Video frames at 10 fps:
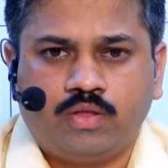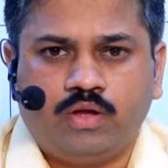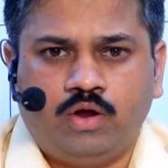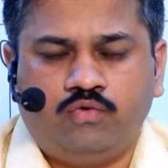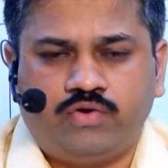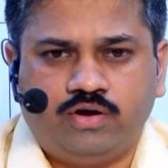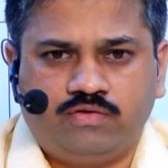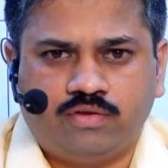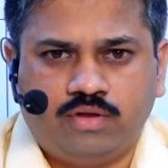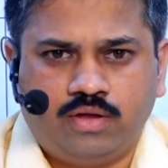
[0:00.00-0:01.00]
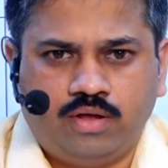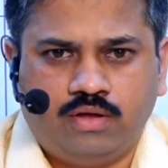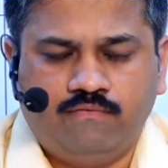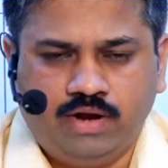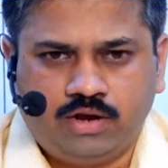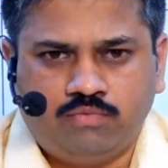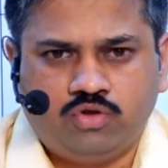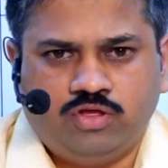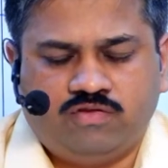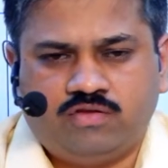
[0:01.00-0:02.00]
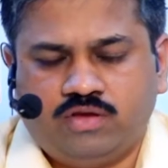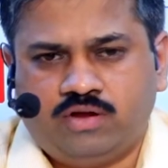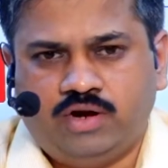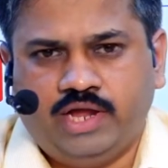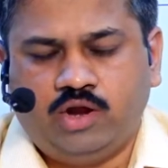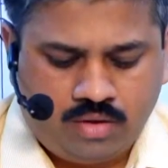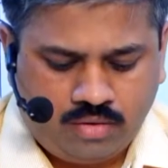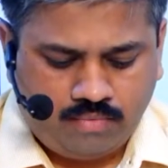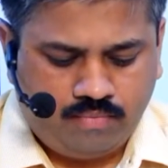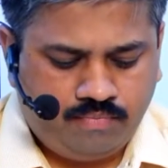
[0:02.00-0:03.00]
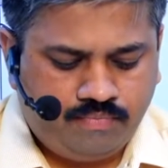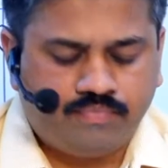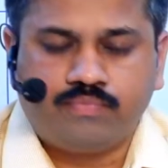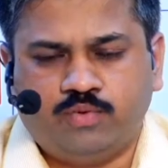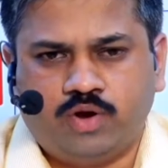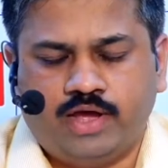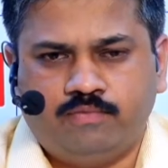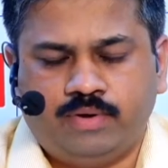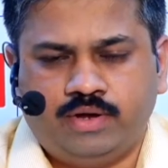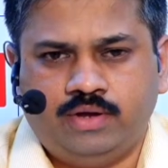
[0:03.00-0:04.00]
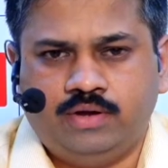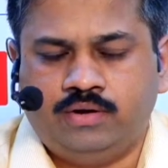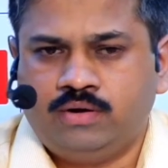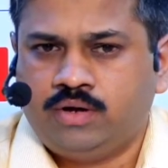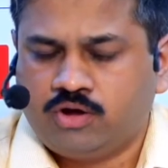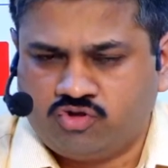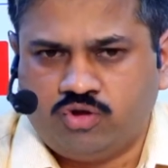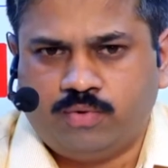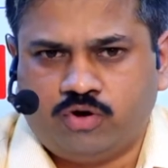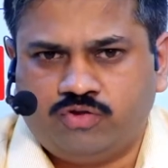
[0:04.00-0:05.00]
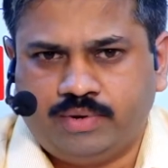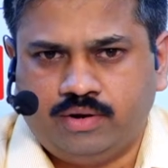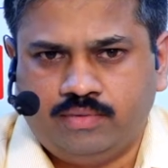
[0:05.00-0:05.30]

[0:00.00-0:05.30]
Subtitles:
Hello friends, welcome to this day-long session on Facebook Live by Kasturba Hospital.